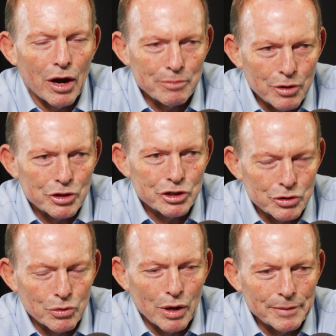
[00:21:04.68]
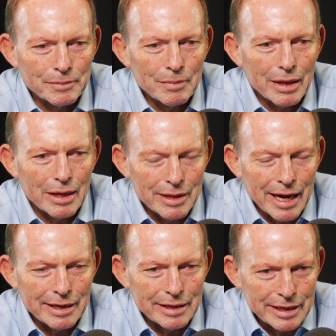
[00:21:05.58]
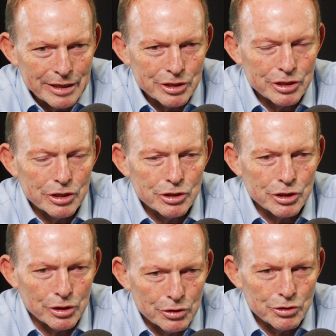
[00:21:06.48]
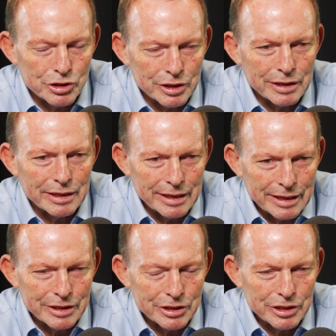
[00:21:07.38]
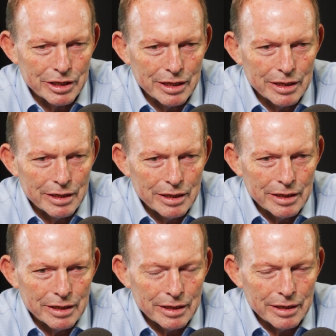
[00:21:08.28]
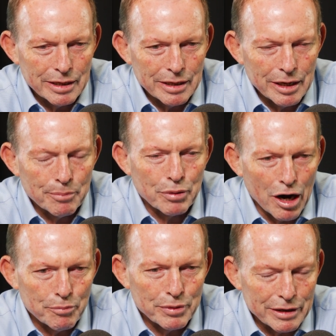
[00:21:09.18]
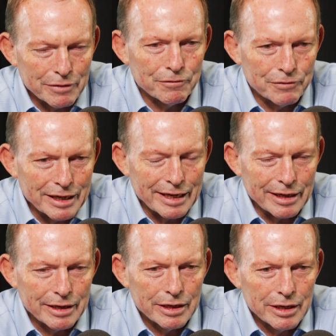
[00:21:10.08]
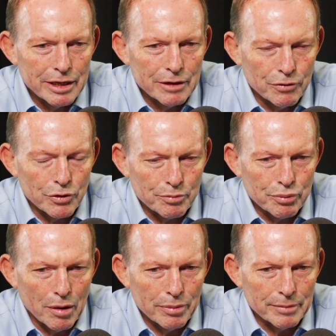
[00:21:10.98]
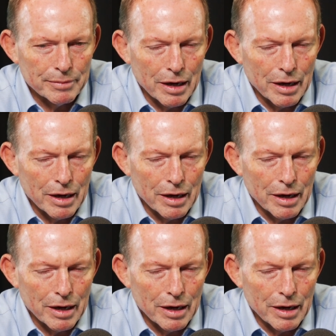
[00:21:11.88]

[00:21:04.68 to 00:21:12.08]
I'm not sure that his solution is appropriate and fitting for the problem.